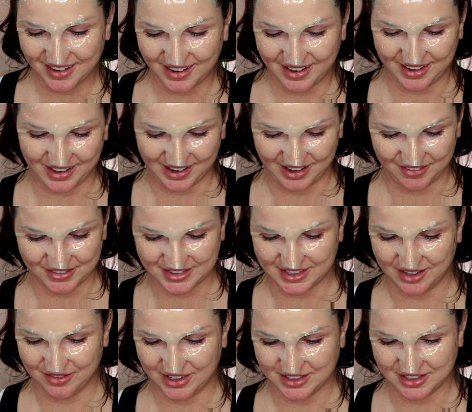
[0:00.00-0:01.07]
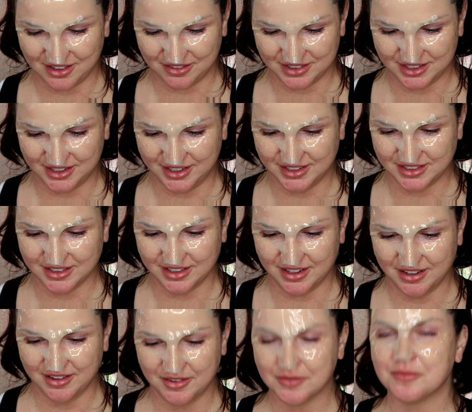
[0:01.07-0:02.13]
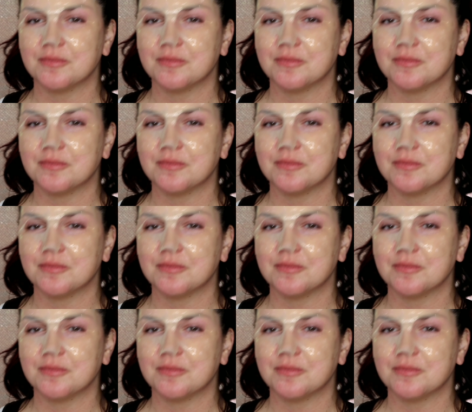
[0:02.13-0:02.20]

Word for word: I can't even take myself seriously.